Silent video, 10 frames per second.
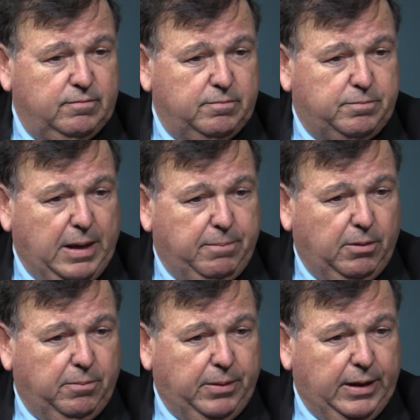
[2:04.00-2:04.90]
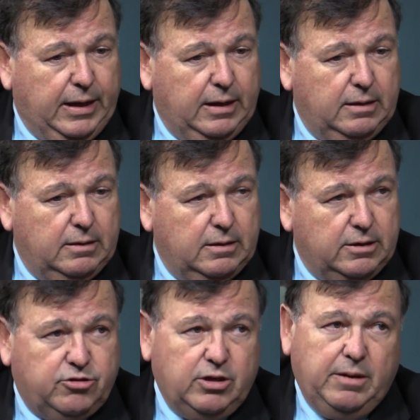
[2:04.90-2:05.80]
people being
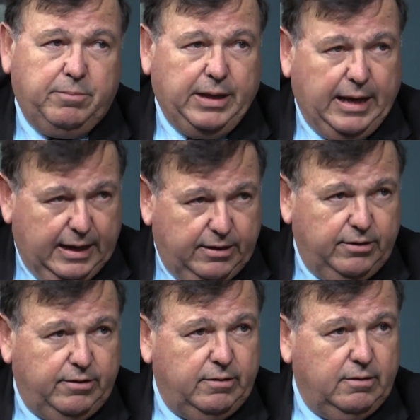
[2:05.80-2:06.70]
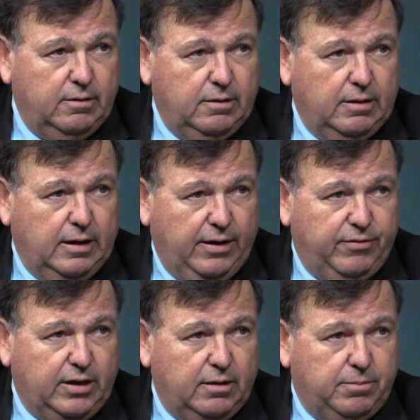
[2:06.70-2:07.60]
literally beheaded,
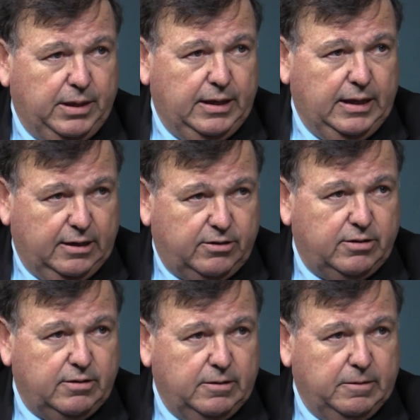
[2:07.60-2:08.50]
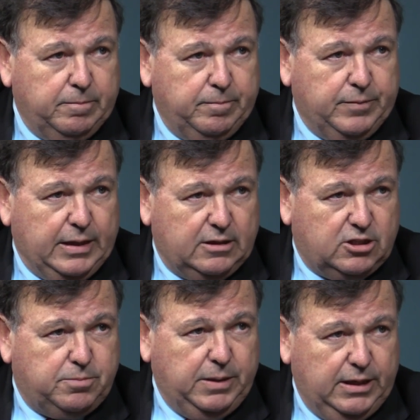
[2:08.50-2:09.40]
having been hit at
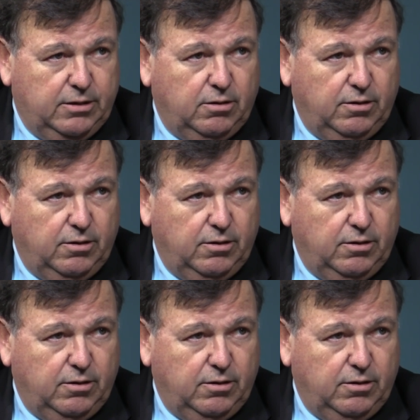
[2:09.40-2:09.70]
speed on a